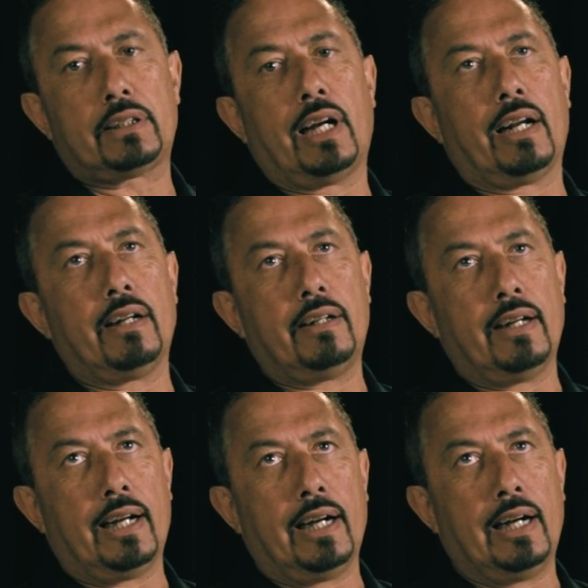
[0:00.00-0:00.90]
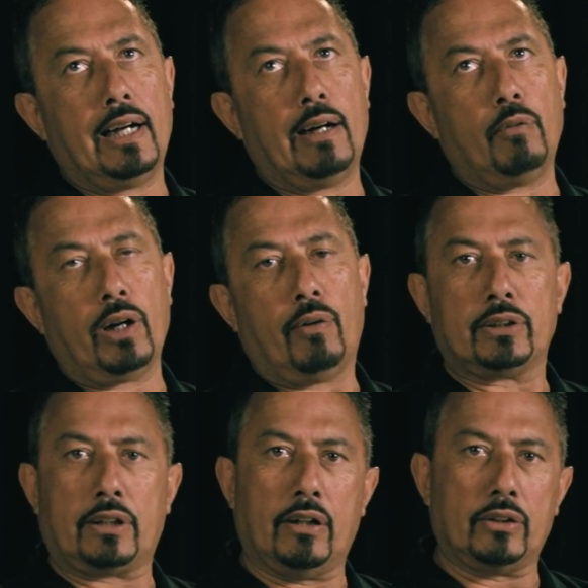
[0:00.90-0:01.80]
started when I
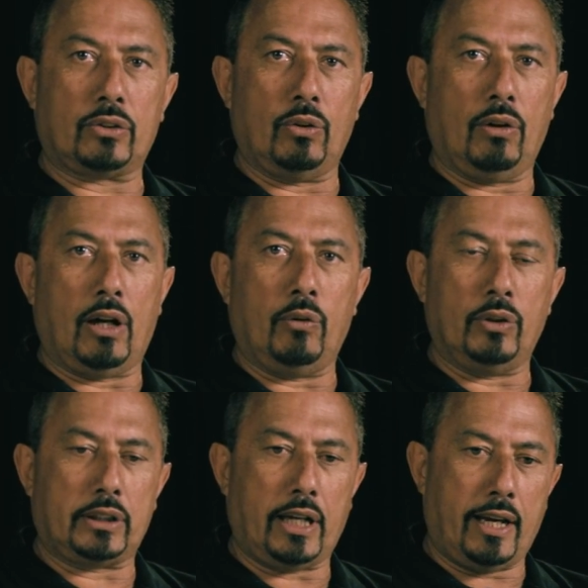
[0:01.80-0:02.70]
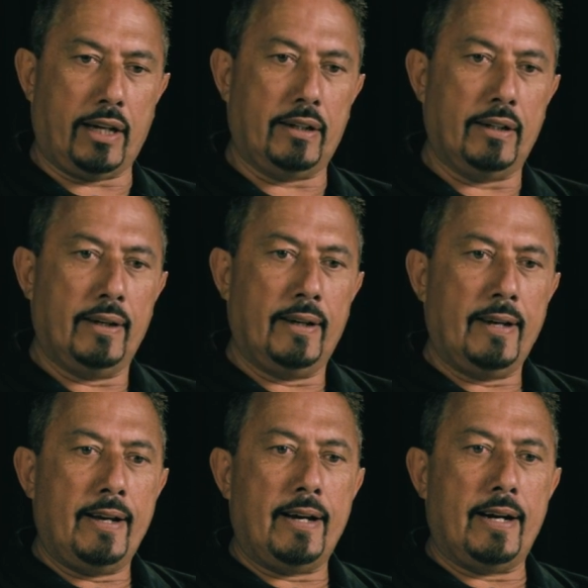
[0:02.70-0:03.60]
was going to school. I always had
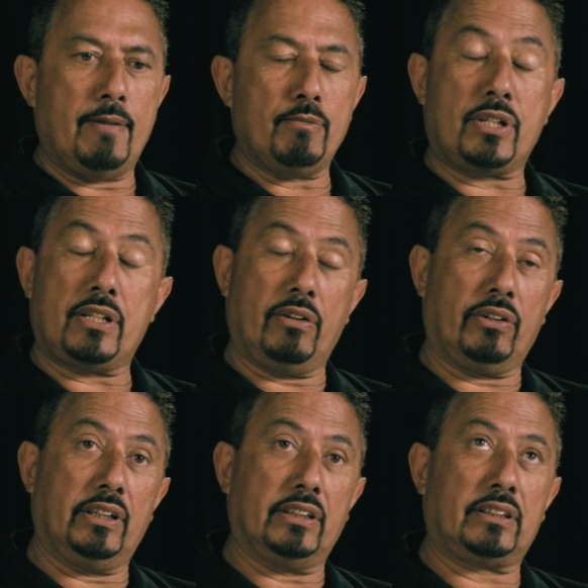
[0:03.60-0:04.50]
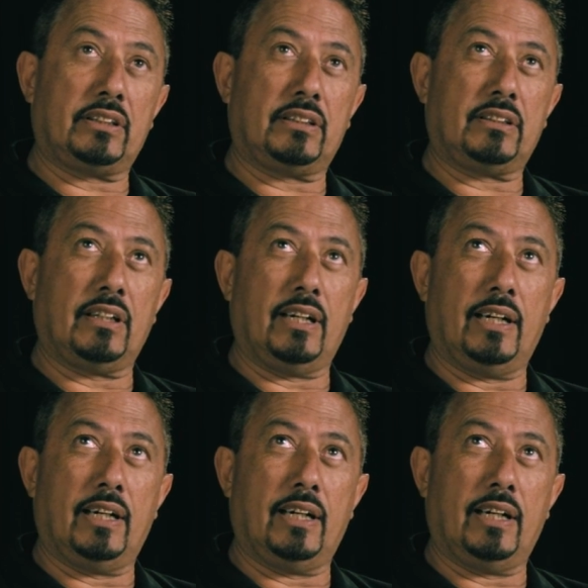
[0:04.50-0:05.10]
serious